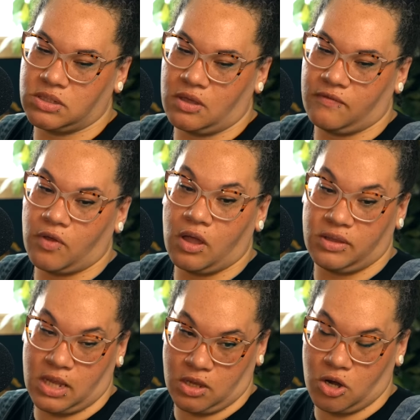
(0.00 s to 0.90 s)
stuff
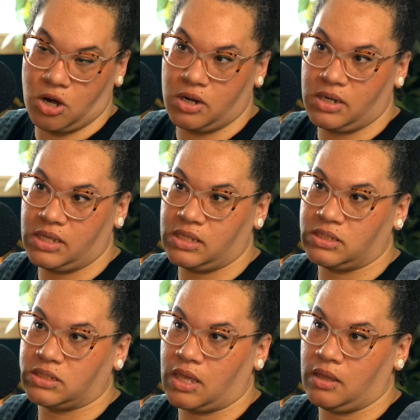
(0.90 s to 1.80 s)
on that card
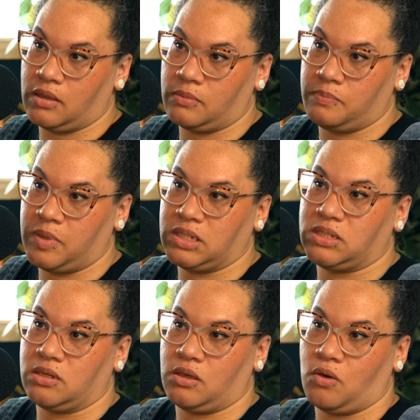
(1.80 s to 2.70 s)
is like
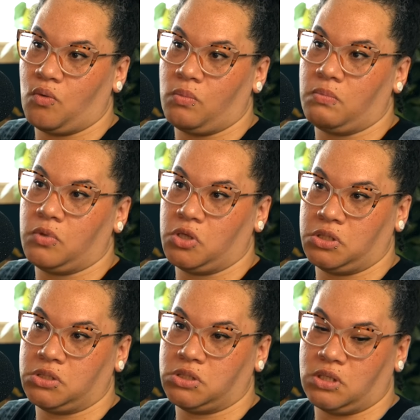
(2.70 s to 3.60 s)
basic home
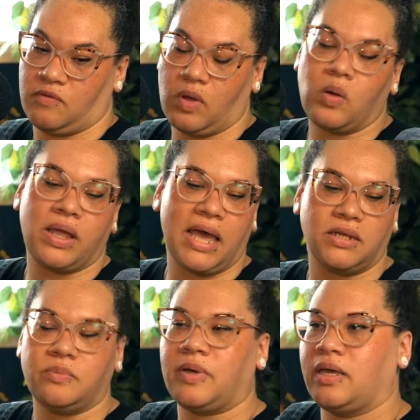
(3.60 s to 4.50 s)
goods stuff. Oh, I
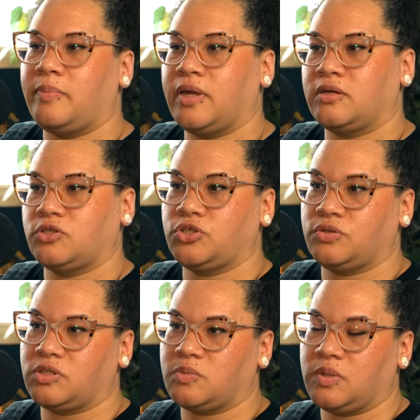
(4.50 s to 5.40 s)
had to buy a pair of
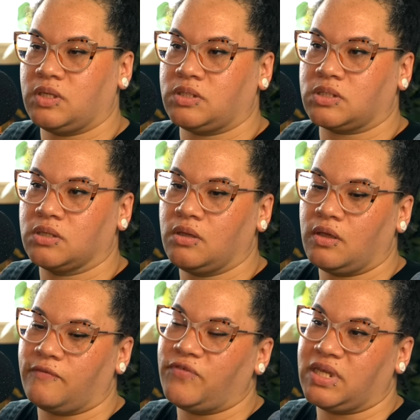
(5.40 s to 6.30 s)
shoes because
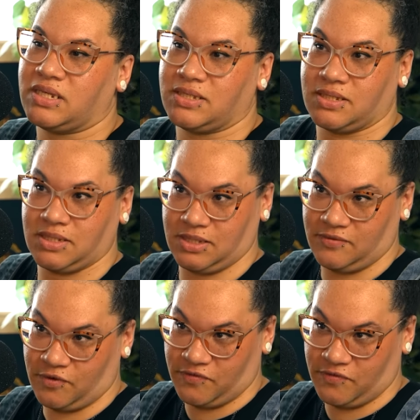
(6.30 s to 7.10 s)
of fitness for